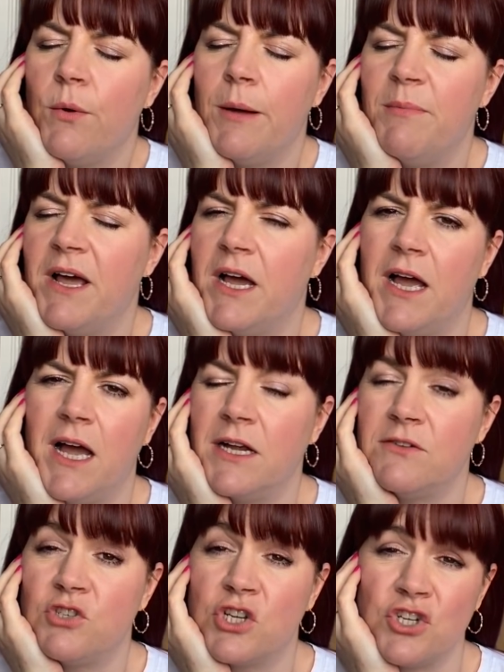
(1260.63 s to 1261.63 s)
I'm like, I
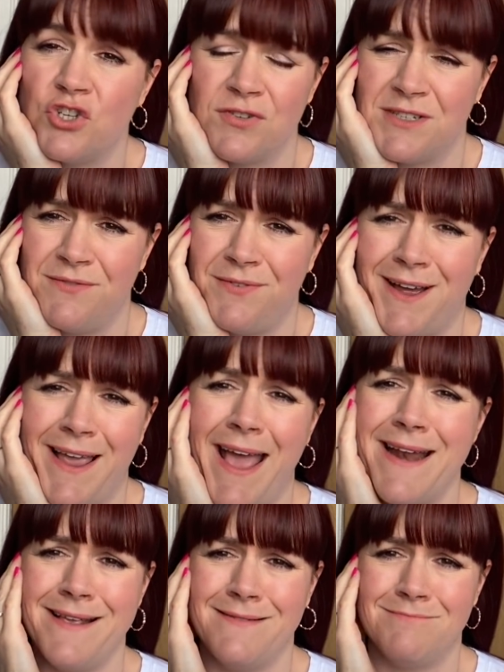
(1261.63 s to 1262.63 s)
can justify
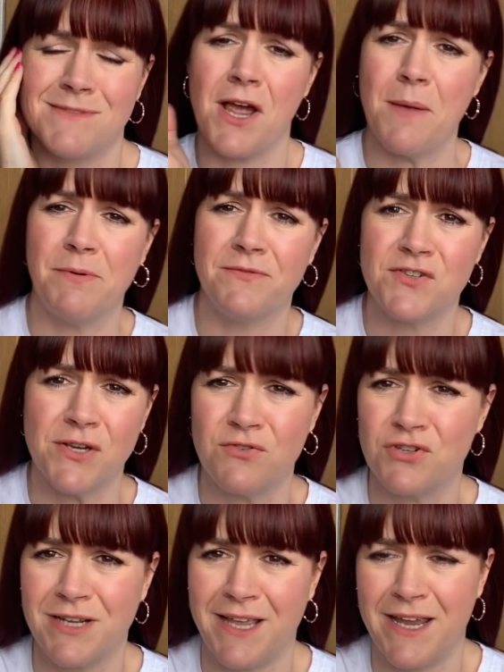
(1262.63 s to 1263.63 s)
any type of
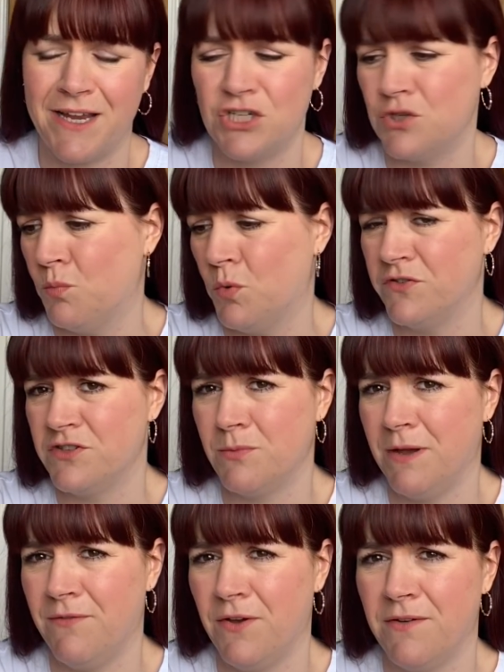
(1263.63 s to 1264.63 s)
social occasion
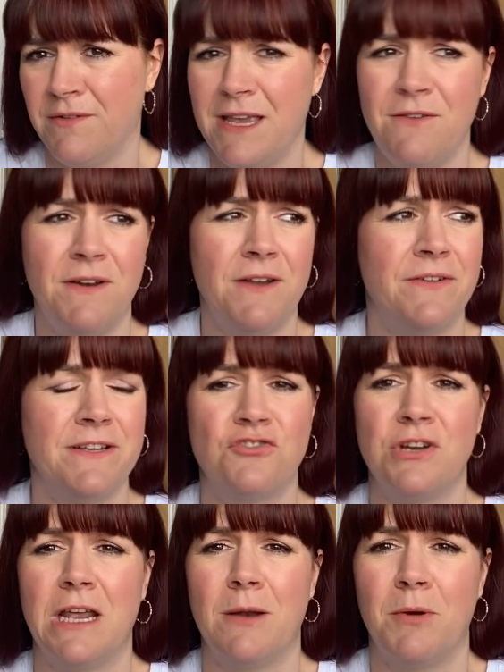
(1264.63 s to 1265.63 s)
whatsoever, even if it's
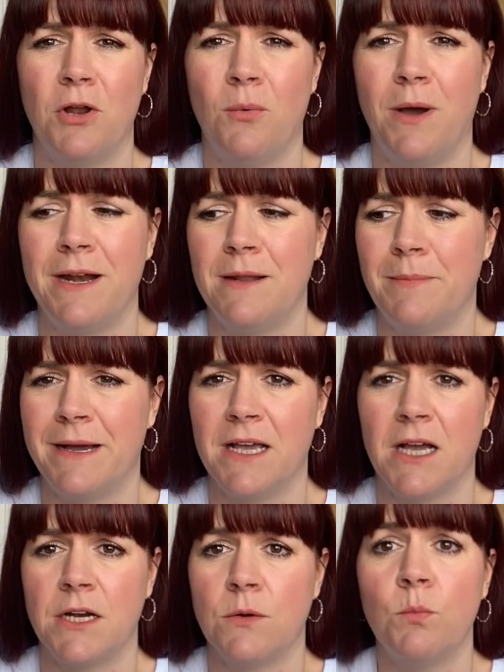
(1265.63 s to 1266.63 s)
drinking a bottle of wine in the back
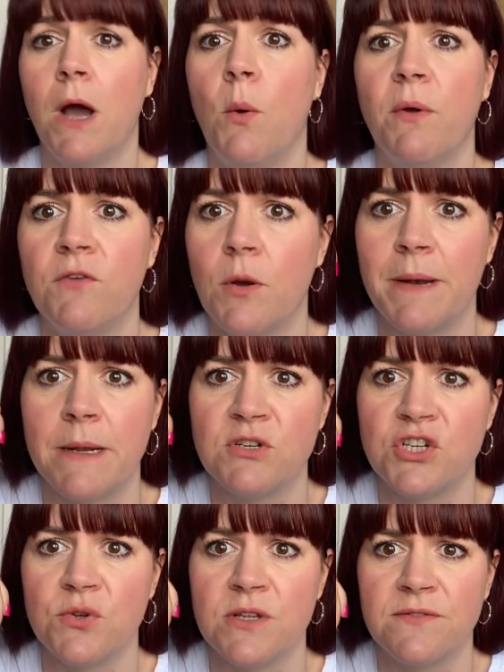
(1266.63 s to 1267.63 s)
garden. Well, we've not been able to
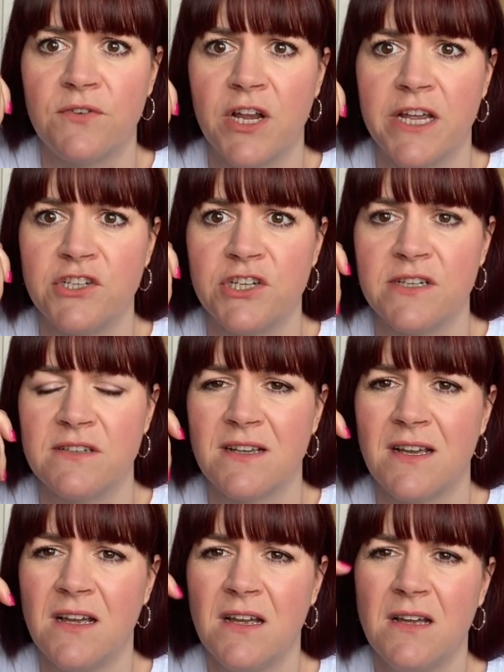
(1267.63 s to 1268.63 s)
do this for ages.
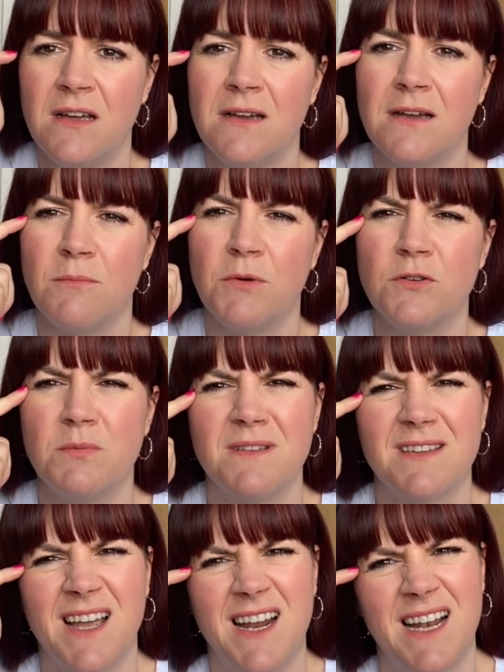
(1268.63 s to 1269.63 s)
My husband's
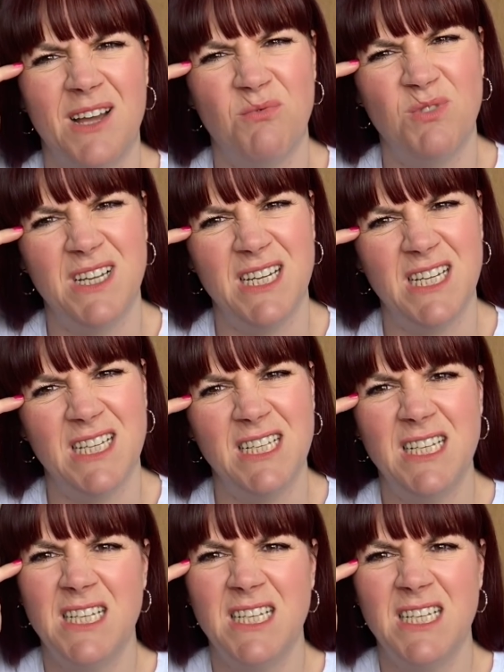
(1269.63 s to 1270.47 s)
kind of like, well,